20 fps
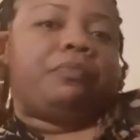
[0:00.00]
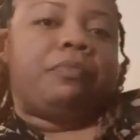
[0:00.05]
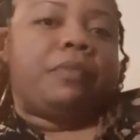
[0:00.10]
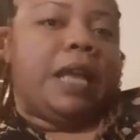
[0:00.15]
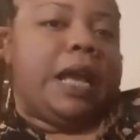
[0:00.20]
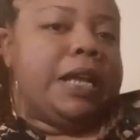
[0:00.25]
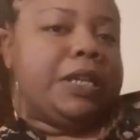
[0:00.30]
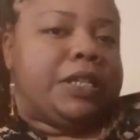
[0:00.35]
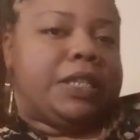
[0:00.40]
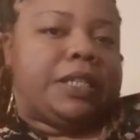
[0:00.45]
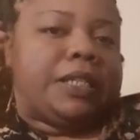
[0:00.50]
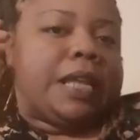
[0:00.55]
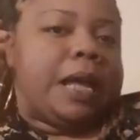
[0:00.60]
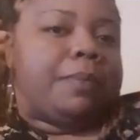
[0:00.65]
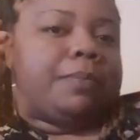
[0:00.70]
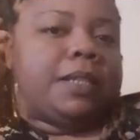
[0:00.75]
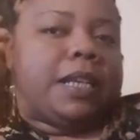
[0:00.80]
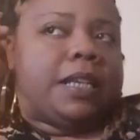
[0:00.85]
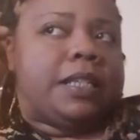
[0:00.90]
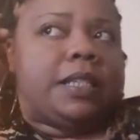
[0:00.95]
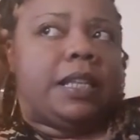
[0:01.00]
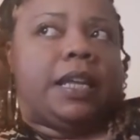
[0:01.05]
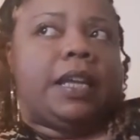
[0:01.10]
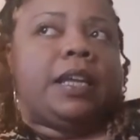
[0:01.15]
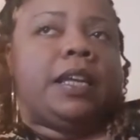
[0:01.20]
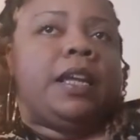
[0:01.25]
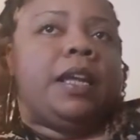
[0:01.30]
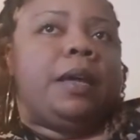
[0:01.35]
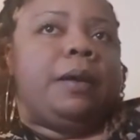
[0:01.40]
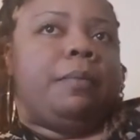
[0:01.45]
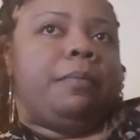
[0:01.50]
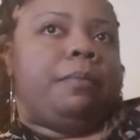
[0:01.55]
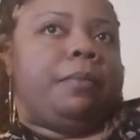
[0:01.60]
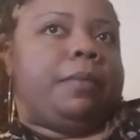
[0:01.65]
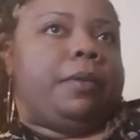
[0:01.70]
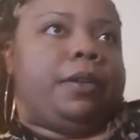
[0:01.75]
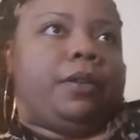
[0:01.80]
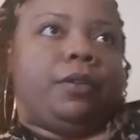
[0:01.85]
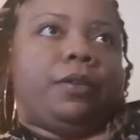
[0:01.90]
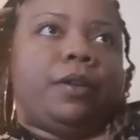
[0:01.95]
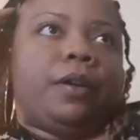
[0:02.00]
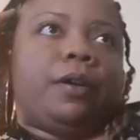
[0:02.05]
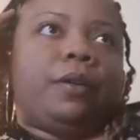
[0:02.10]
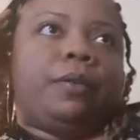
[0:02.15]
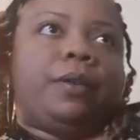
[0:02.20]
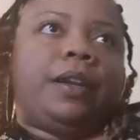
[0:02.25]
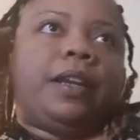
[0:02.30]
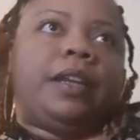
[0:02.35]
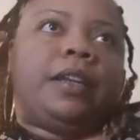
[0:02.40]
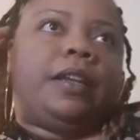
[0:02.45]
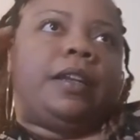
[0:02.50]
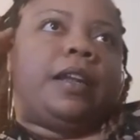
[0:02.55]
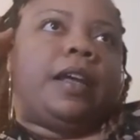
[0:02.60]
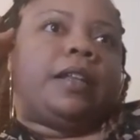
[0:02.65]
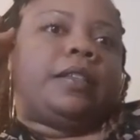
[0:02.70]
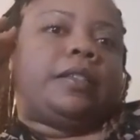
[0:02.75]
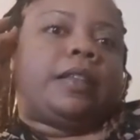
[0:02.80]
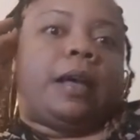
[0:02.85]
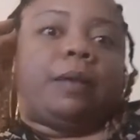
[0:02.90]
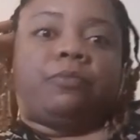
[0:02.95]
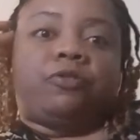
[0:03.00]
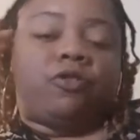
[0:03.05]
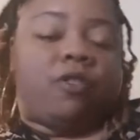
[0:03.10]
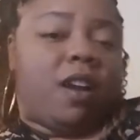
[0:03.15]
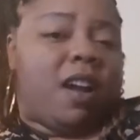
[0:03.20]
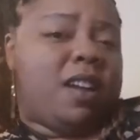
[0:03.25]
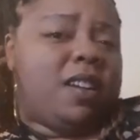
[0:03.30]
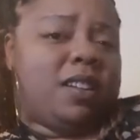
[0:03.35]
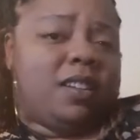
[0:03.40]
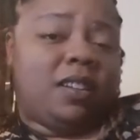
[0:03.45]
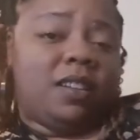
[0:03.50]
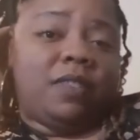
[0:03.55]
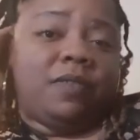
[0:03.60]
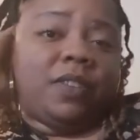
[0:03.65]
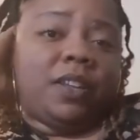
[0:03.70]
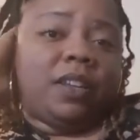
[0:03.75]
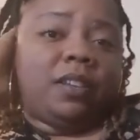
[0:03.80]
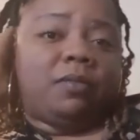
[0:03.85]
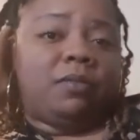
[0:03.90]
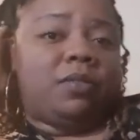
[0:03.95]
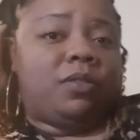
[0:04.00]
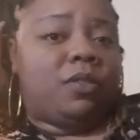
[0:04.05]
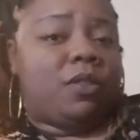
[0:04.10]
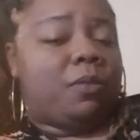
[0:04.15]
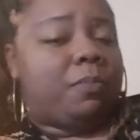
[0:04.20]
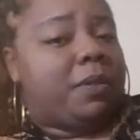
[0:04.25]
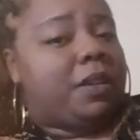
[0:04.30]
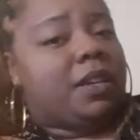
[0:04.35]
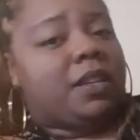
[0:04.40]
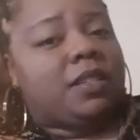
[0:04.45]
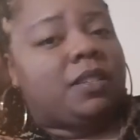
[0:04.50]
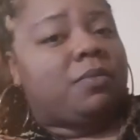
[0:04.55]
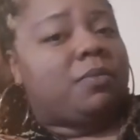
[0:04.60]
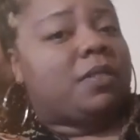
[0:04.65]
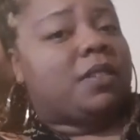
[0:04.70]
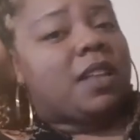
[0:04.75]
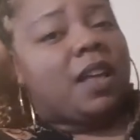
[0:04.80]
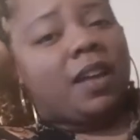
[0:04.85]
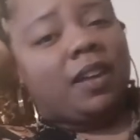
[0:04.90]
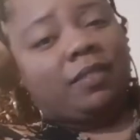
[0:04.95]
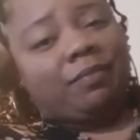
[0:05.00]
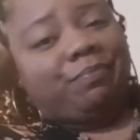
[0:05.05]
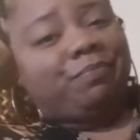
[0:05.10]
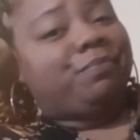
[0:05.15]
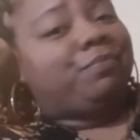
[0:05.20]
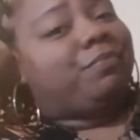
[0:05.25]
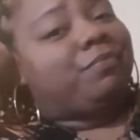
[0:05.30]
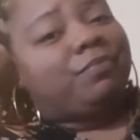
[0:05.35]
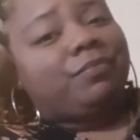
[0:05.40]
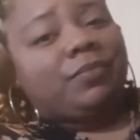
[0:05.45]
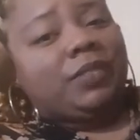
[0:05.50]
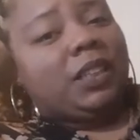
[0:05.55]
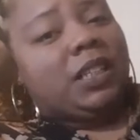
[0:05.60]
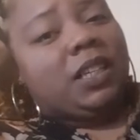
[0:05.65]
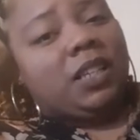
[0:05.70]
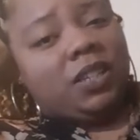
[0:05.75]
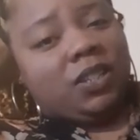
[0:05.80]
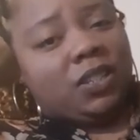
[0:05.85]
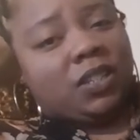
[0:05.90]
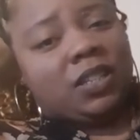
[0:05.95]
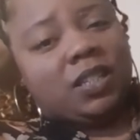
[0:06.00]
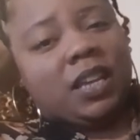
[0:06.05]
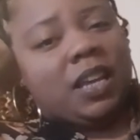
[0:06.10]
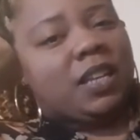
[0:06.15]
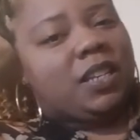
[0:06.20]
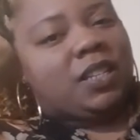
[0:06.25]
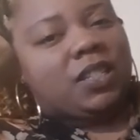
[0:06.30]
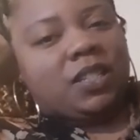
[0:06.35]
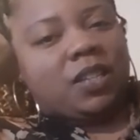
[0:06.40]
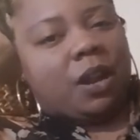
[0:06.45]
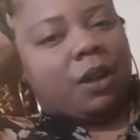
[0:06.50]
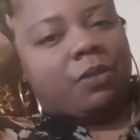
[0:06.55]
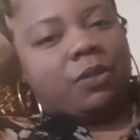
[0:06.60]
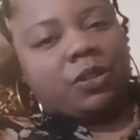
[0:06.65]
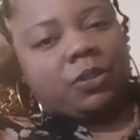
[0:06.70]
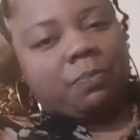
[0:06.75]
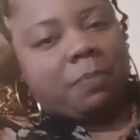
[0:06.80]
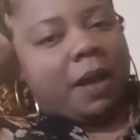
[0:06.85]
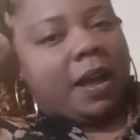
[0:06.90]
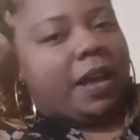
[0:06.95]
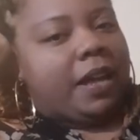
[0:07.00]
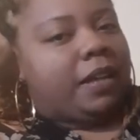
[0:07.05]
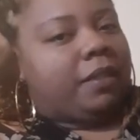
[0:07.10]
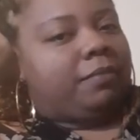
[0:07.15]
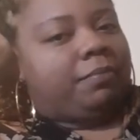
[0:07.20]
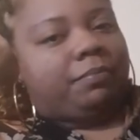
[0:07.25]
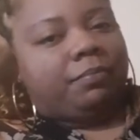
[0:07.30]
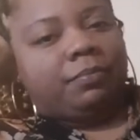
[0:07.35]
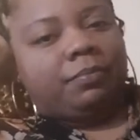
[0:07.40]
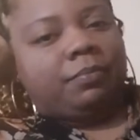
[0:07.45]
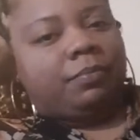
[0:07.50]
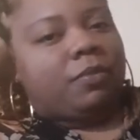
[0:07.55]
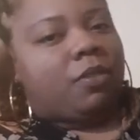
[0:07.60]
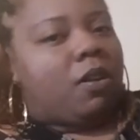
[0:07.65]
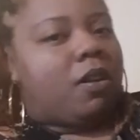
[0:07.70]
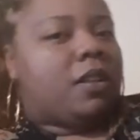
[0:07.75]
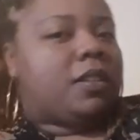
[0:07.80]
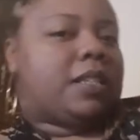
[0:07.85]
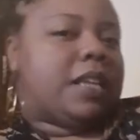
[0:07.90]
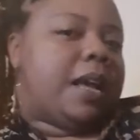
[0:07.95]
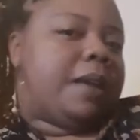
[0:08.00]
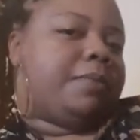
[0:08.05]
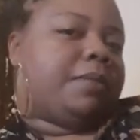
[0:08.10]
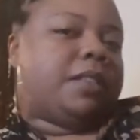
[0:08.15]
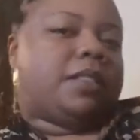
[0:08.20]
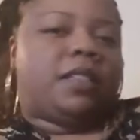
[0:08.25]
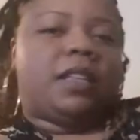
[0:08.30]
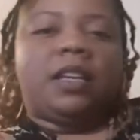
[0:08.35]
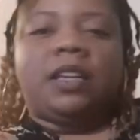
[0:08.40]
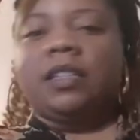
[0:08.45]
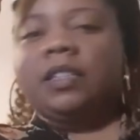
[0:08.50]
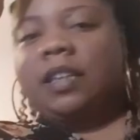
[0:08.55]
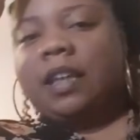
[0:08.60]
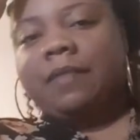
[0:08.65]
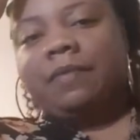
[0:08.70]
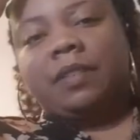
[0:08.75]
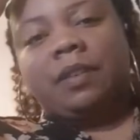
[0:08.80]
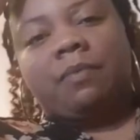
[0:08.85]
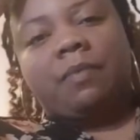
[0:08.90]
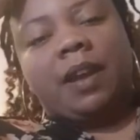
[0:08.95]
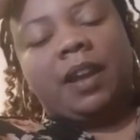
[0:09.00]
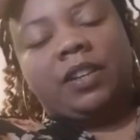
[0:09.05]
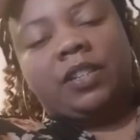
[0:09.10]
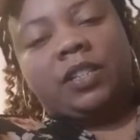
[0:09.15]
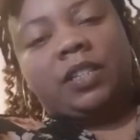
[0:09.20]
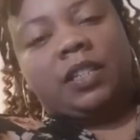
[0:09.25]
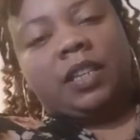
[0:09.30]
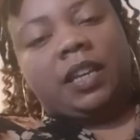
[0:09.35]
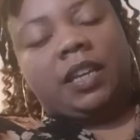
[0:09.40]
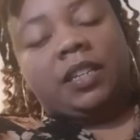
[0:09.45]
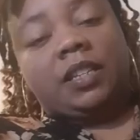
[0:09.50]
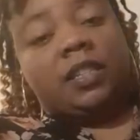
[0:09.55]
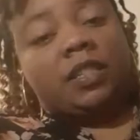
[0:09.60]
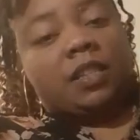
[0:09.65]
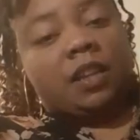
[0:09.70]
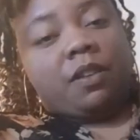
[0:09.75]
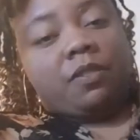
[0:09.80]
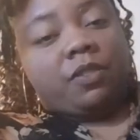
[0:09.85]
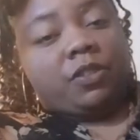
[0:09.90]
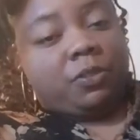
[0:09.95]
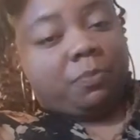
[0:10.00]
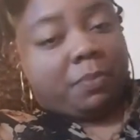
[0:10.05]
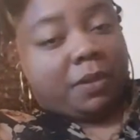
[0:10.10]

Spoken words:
I just stopped testing, and I stopped trying even, because it was like, just getting discouraged by all types of things left and right, just getting discouraged.